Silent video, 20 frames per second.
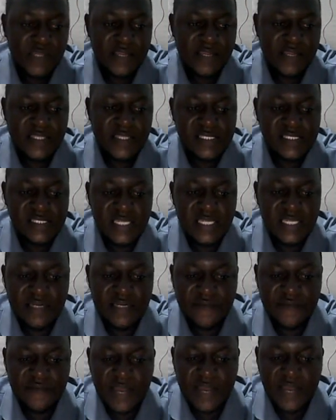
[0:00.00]
Then slide
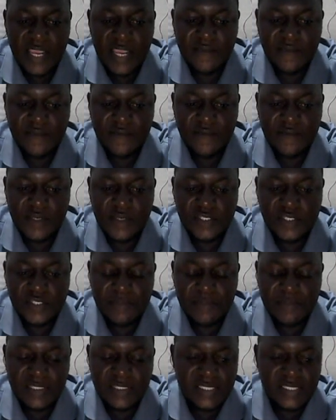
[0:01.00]
5, it should
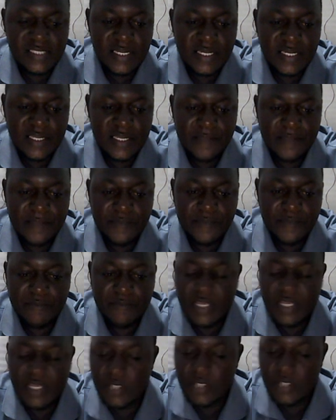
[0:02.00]
basically
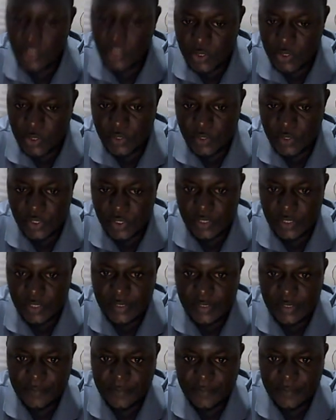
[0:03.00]
be a conclusion.